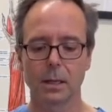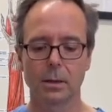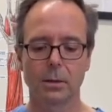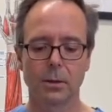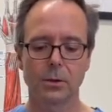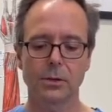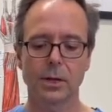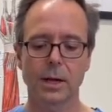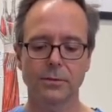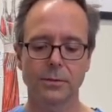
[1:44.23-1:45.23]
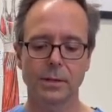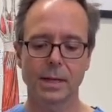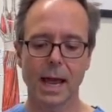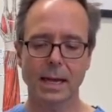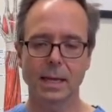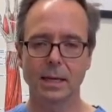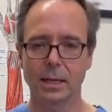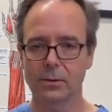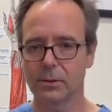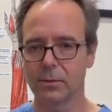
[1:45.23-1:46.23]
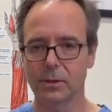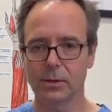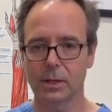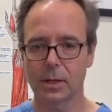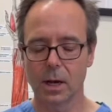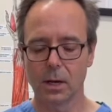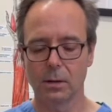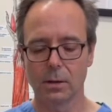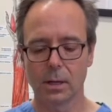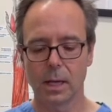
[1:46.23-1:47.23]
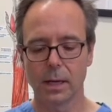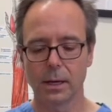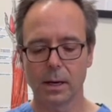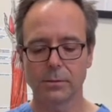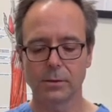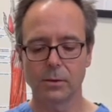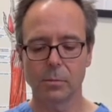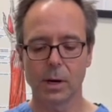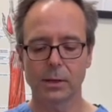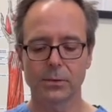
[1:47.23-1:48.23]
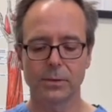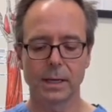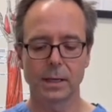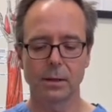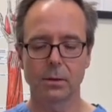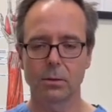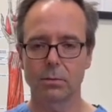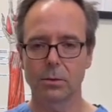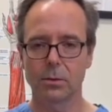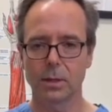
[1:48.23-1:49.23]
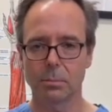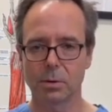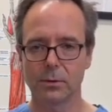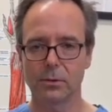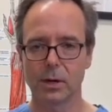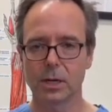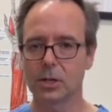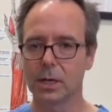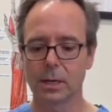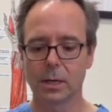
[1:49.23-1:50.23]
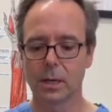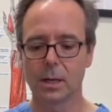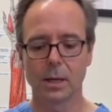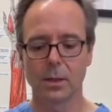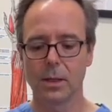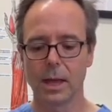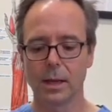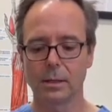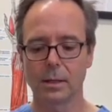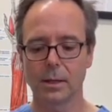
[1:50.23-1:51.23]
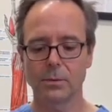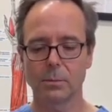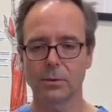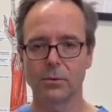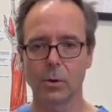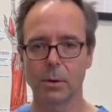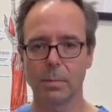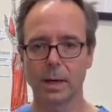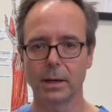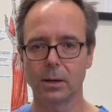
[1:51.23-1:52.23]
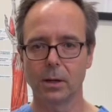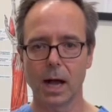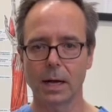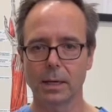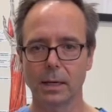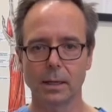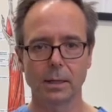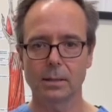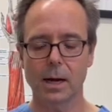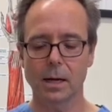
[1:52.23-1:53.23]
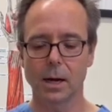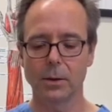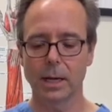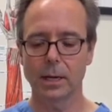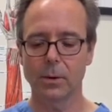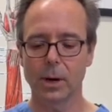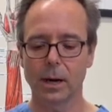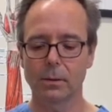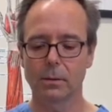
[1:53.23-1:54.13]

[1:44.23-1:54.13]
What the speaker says: There's enough tackiness of the silicone and enough of a press fit through the perforation that even before bending or locking, it's not going anywhere.